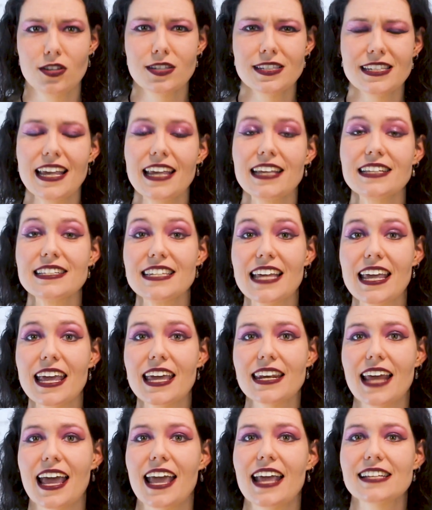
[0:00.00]
You see,
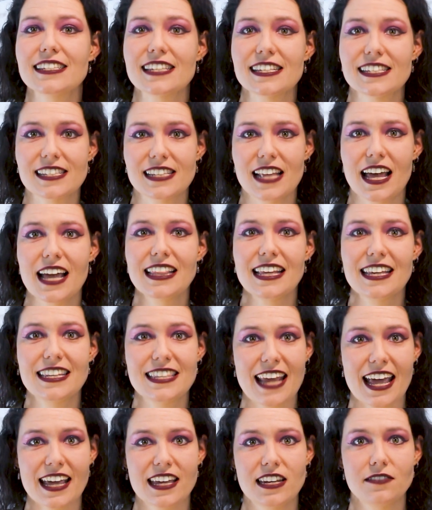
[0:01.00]
DNA is a slightly
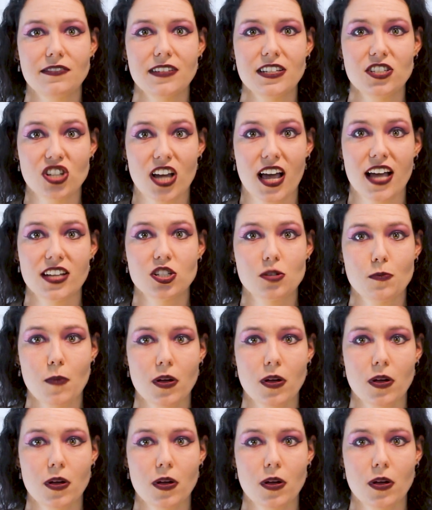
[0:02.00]
negatively charged